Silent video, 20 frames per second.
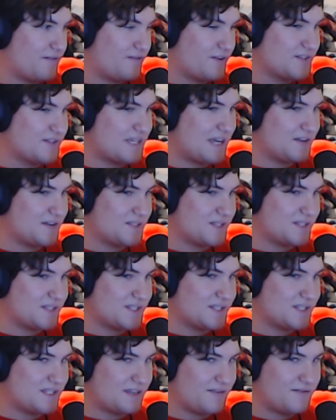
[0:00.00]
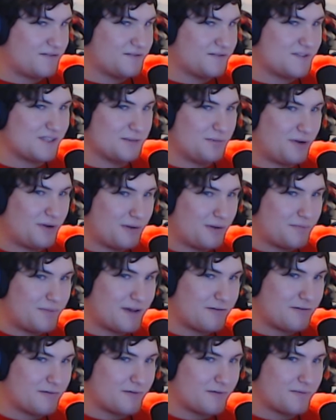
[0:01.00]
friends' houses and stuff, sleeping on
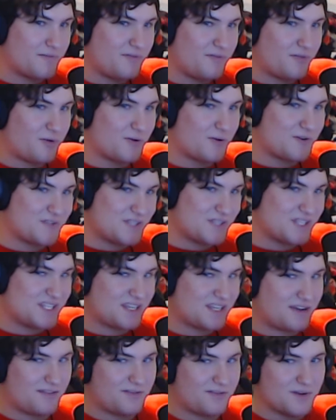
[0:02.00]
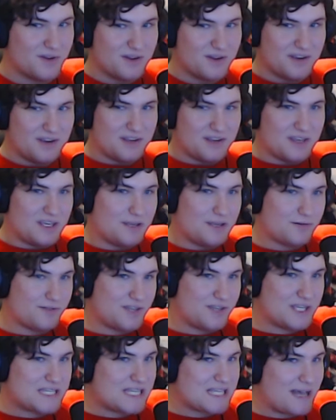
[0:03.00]
bedroom floors and stuff. He
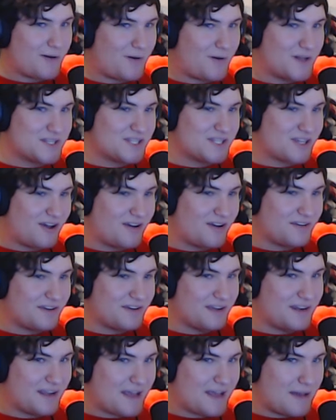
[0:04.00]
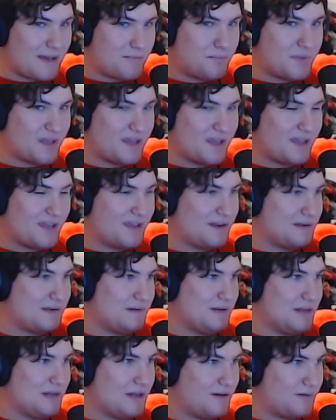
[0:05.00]
released that one song and it got big and
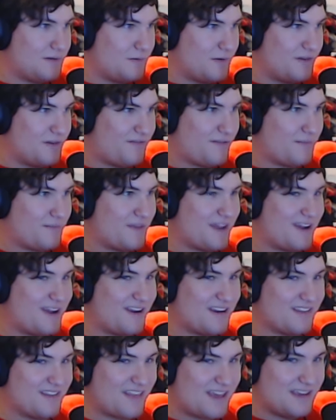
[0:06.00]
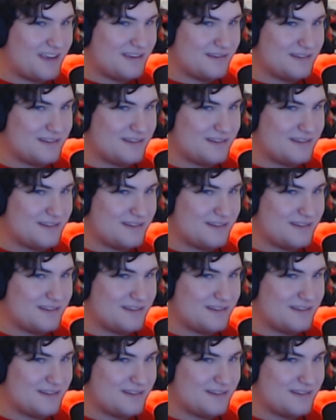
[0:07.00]
went from there. Like,